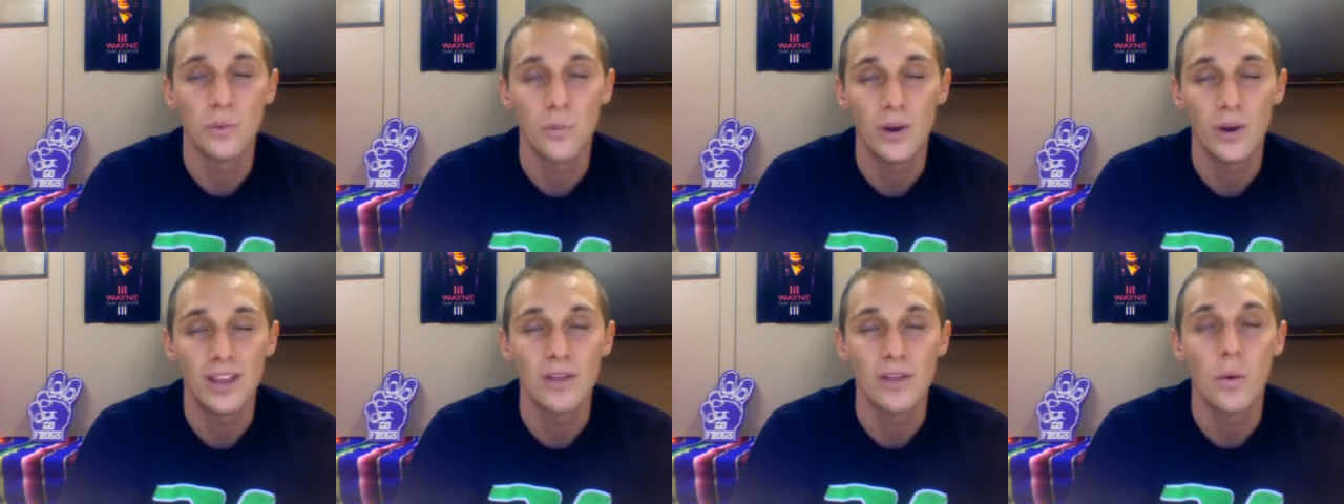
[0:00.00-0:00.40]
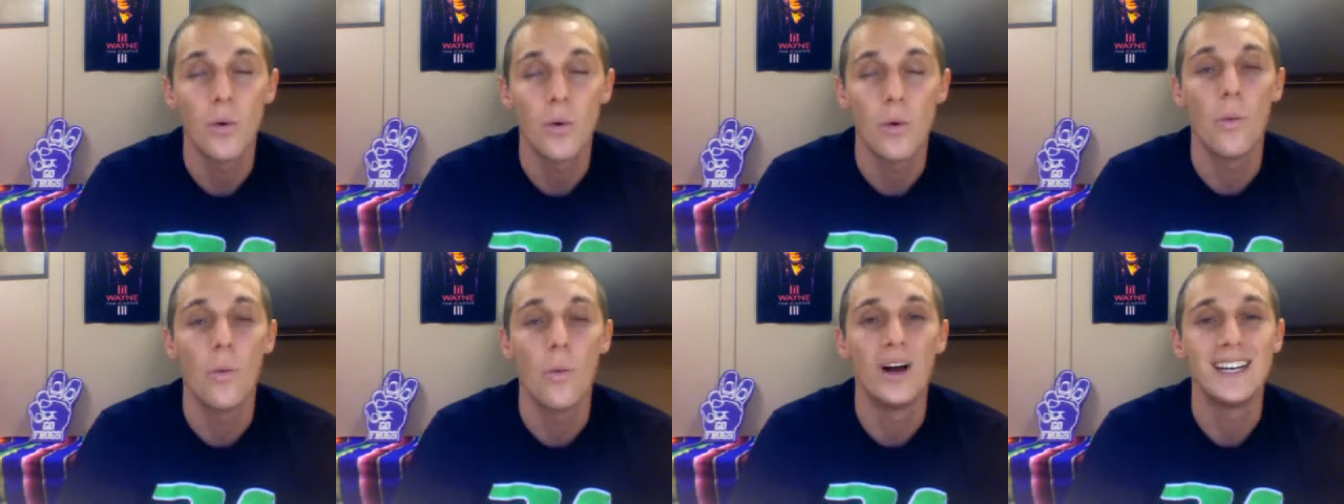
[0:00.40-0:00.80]
with
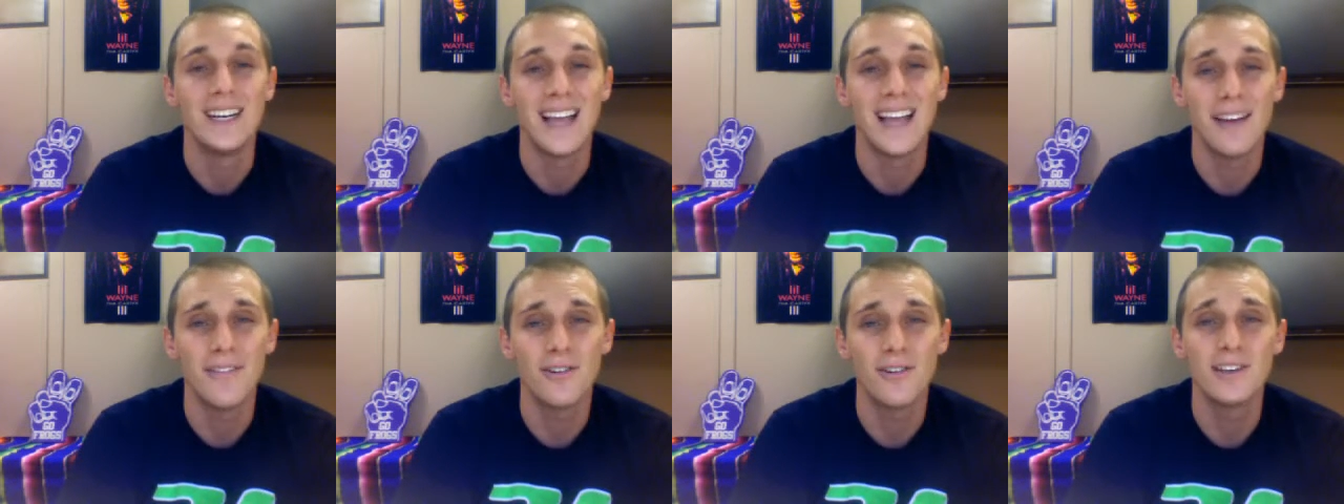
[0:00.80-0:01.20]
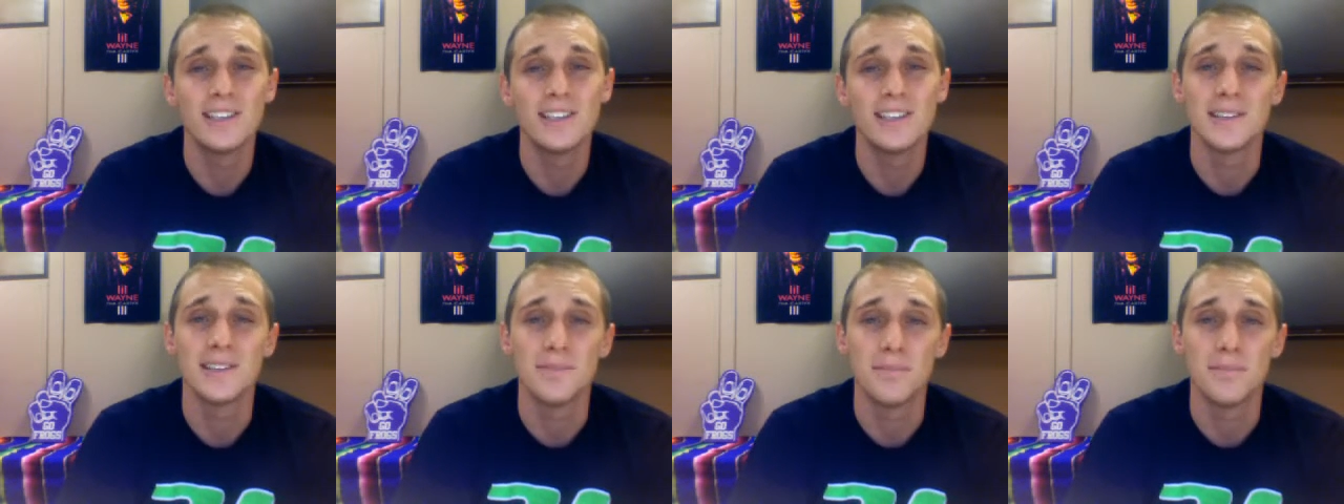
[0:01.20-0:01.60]
whatever
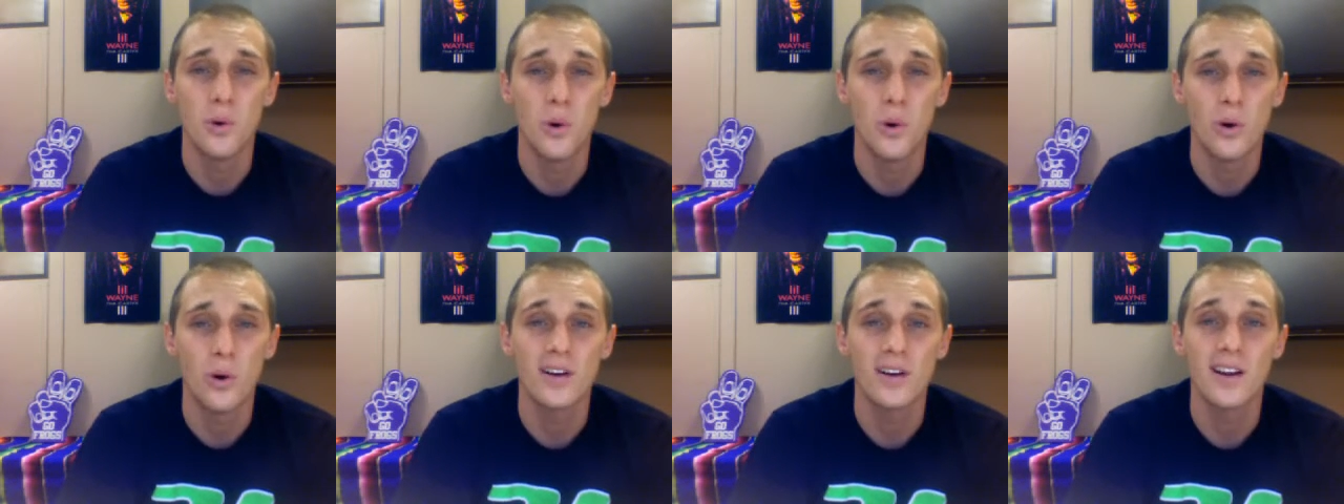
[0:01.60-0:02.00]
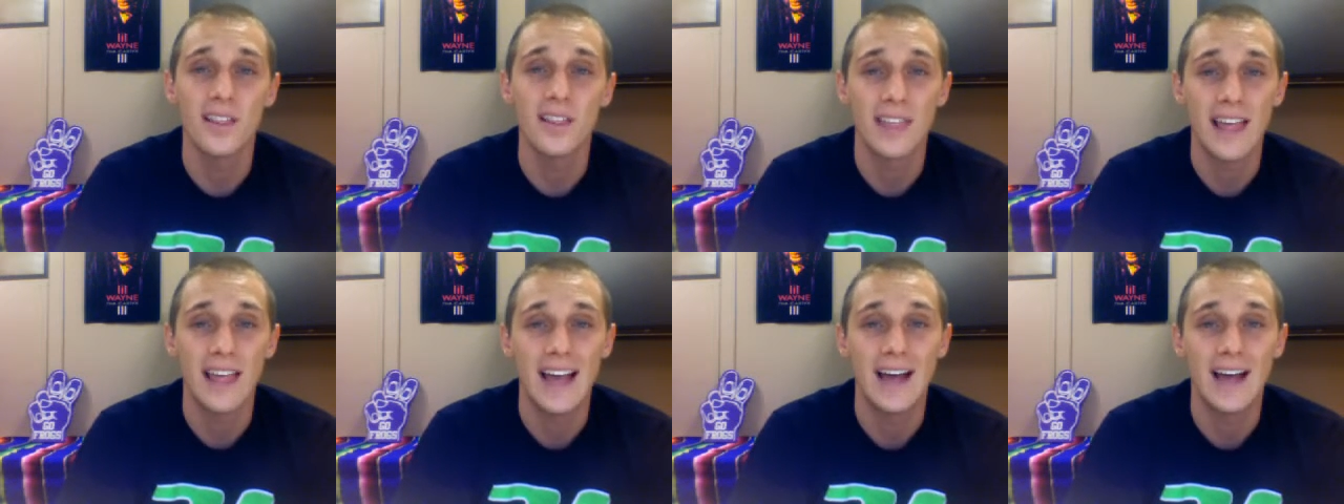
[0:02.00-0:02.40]
is
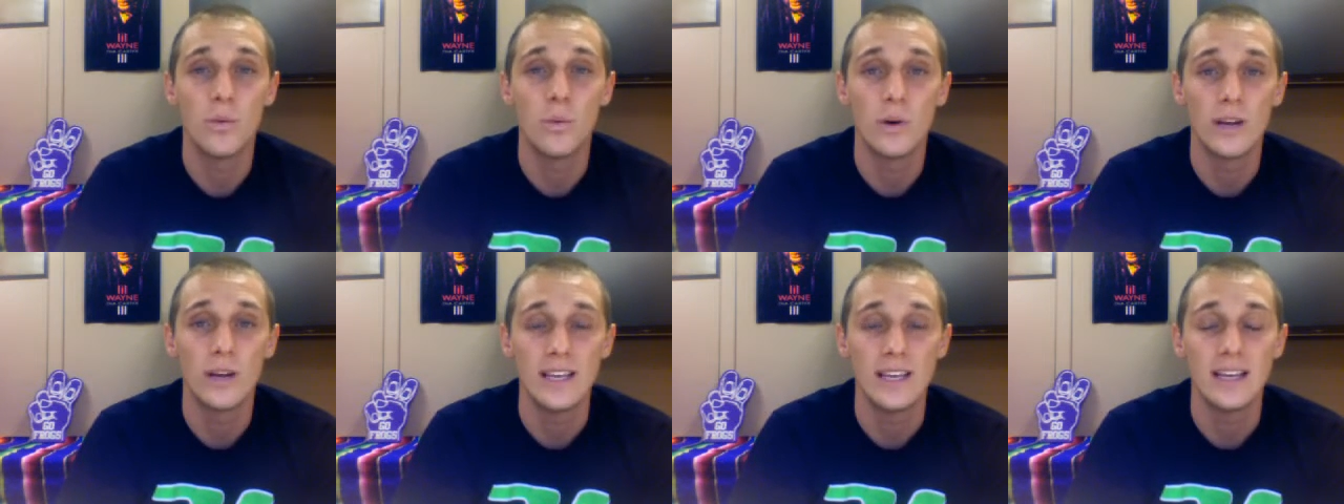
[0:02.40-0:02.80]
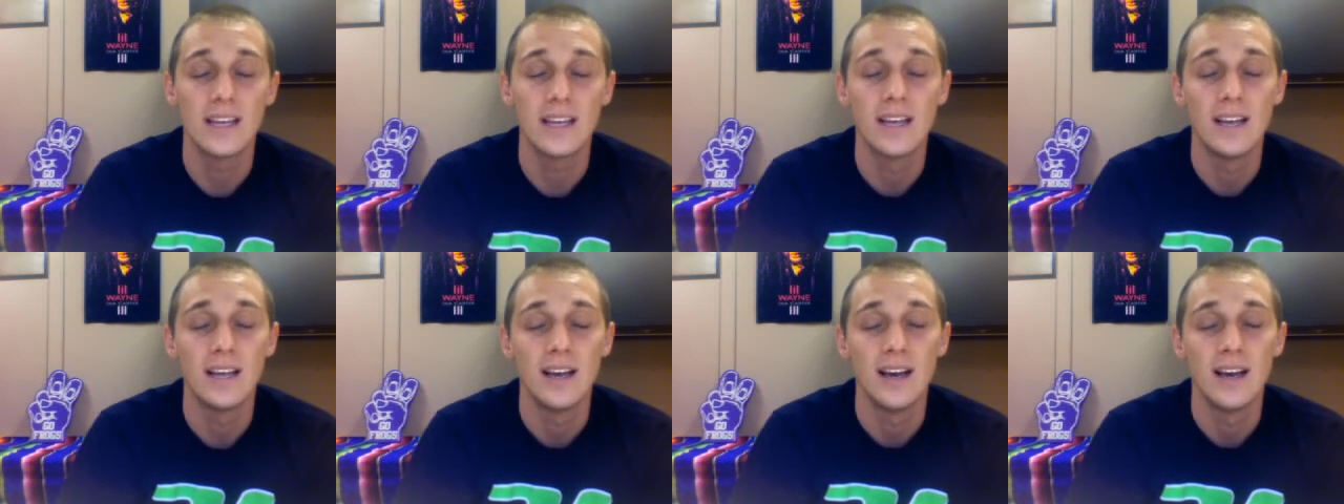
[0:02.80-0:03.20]
important that week.